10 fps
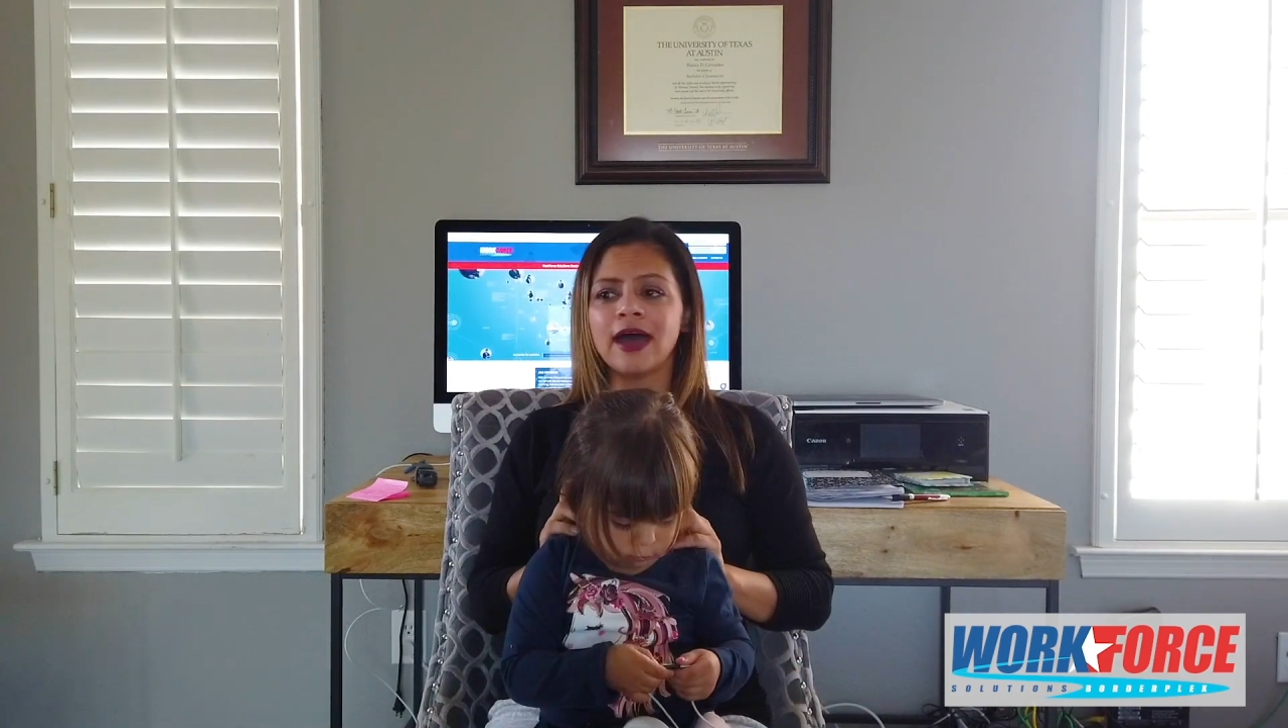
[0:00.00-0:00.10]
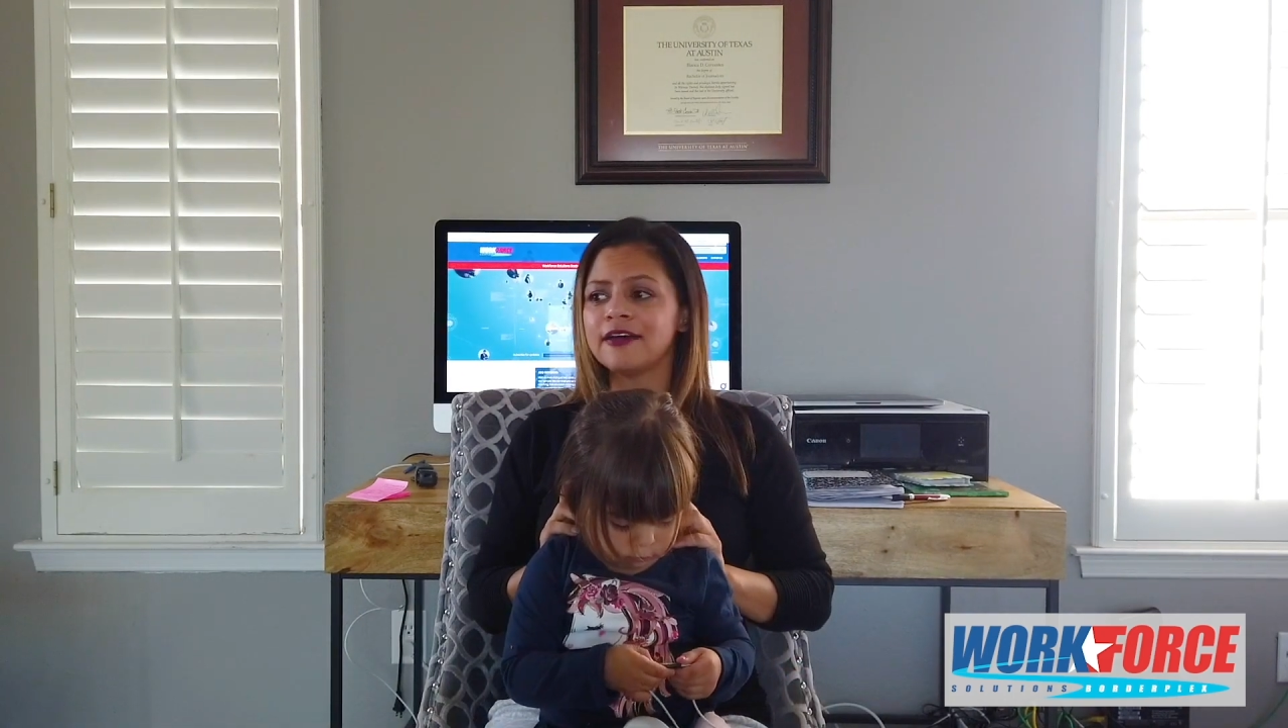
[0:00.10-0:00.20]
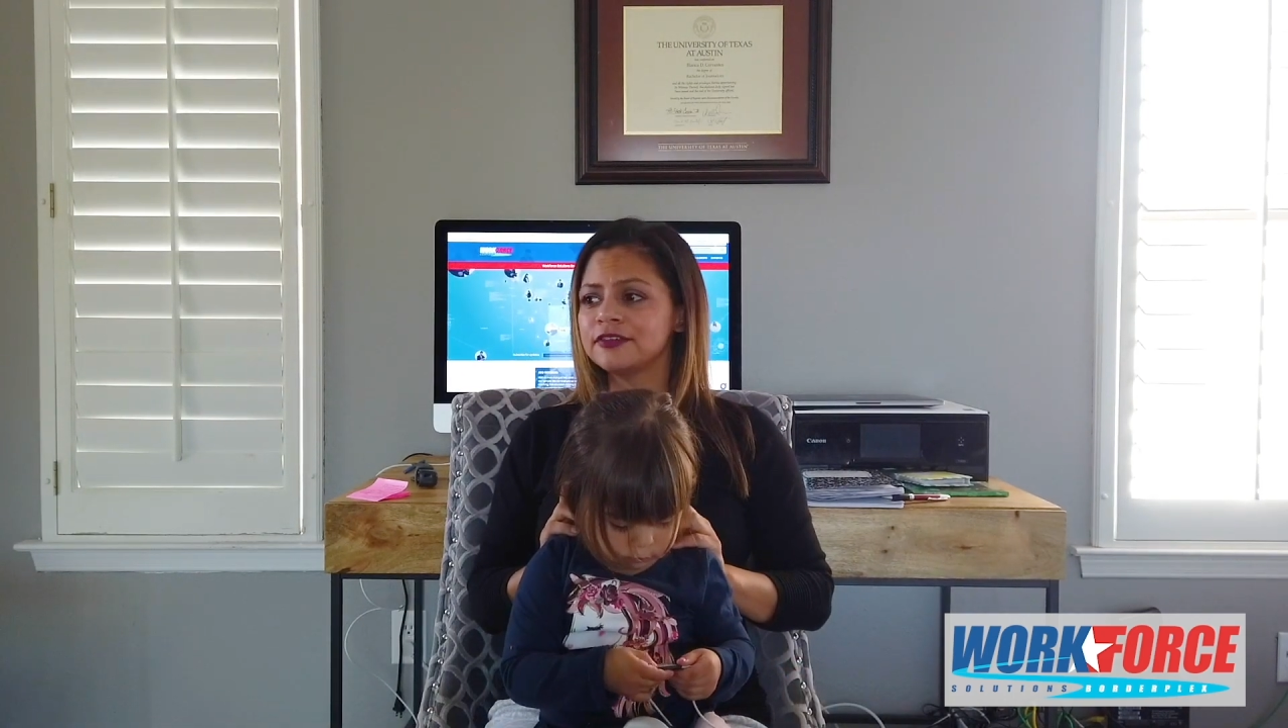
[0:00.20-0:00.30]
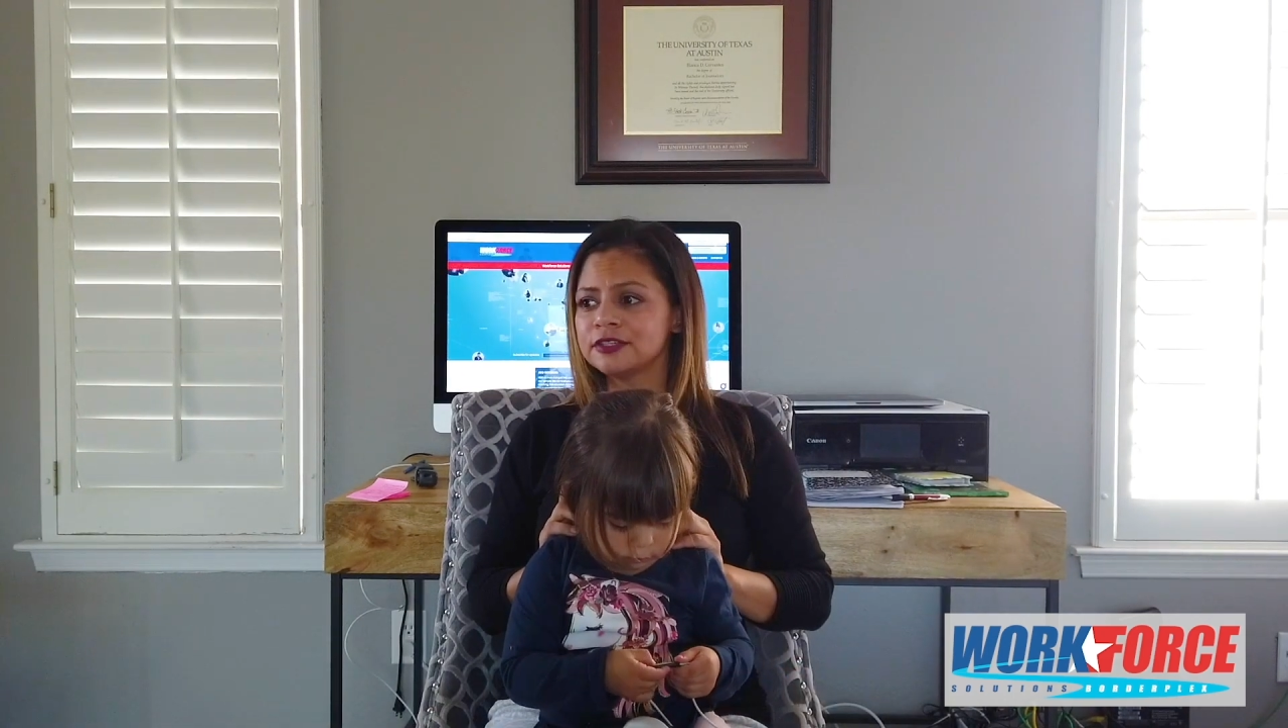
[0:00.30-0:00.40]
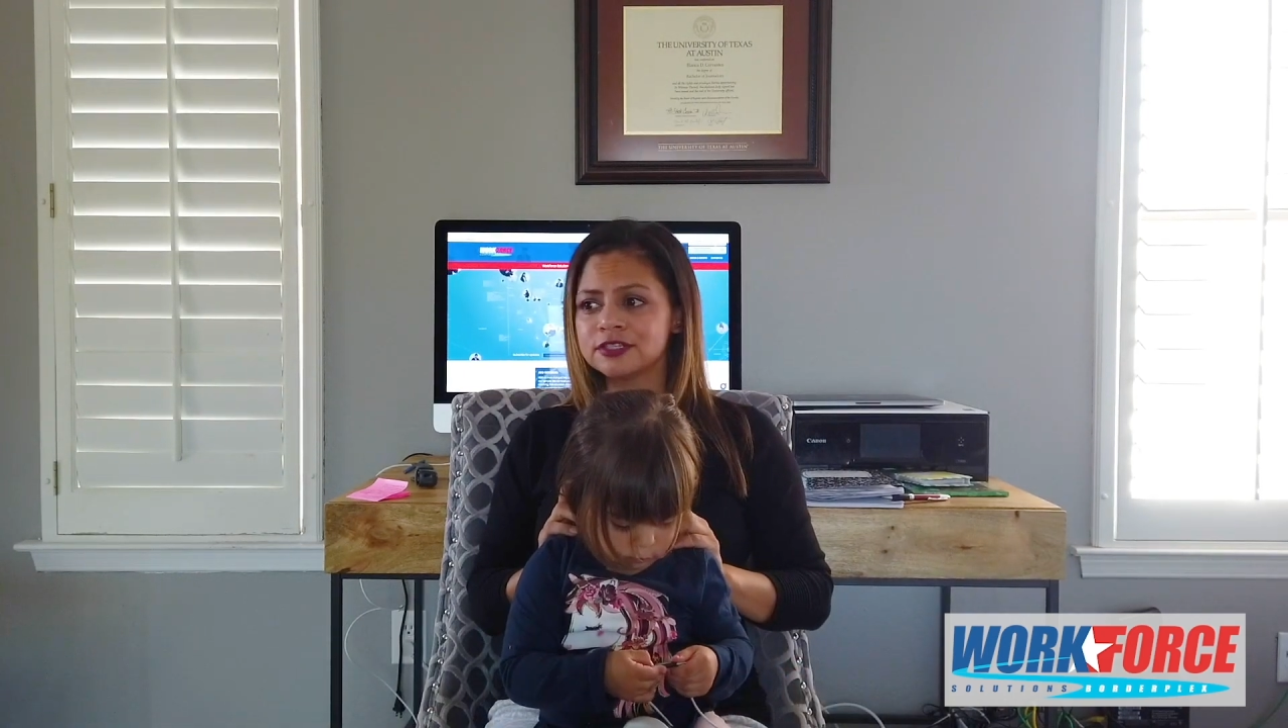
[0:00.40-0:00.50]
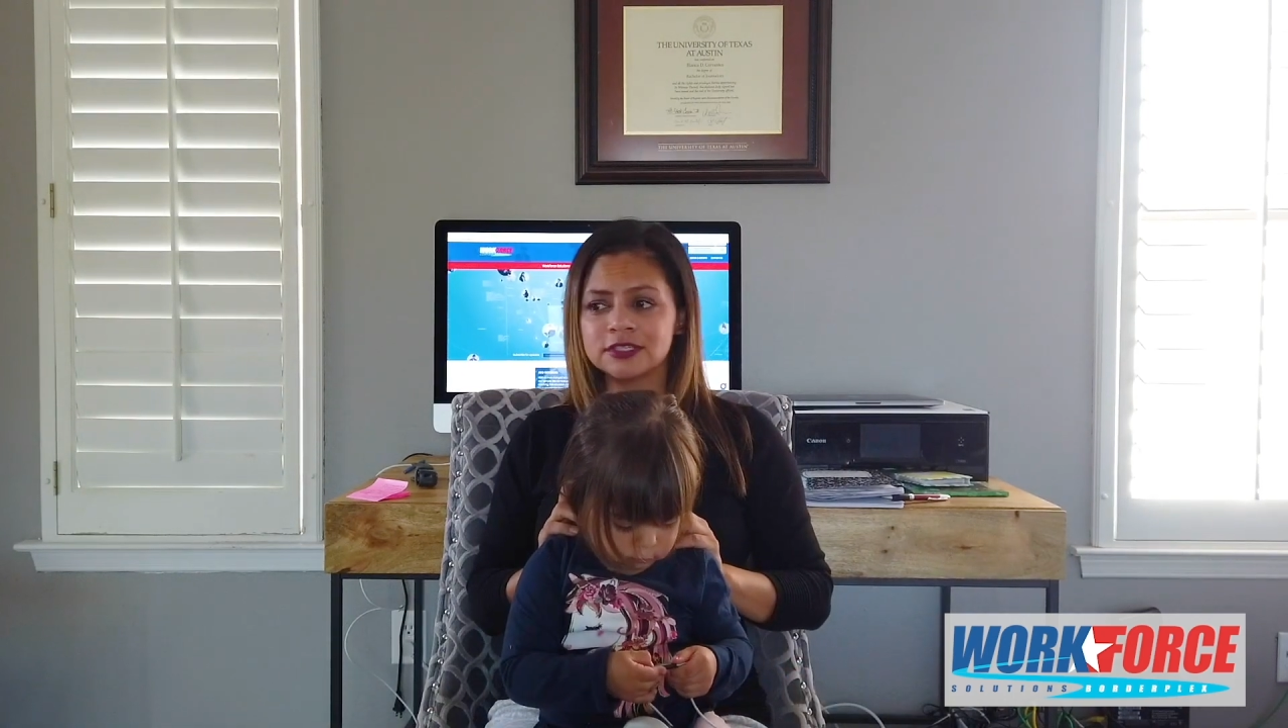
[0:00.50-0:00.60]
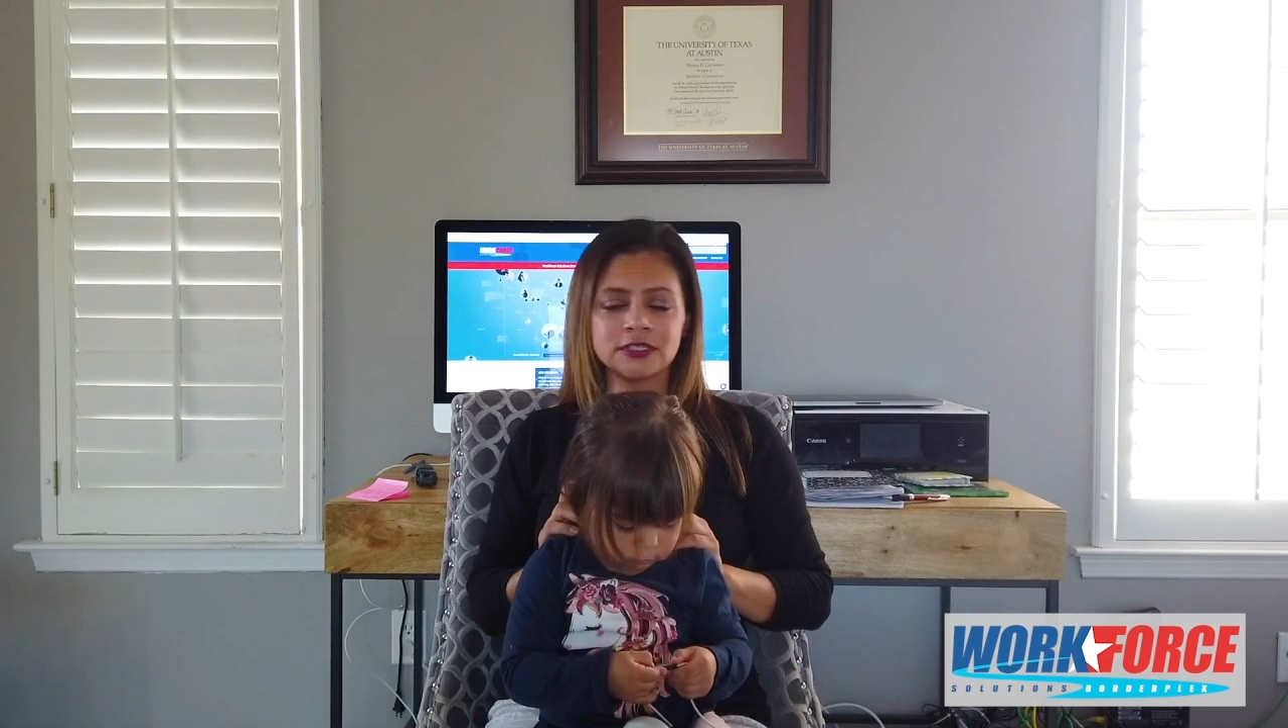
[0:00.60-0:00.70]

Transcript: having to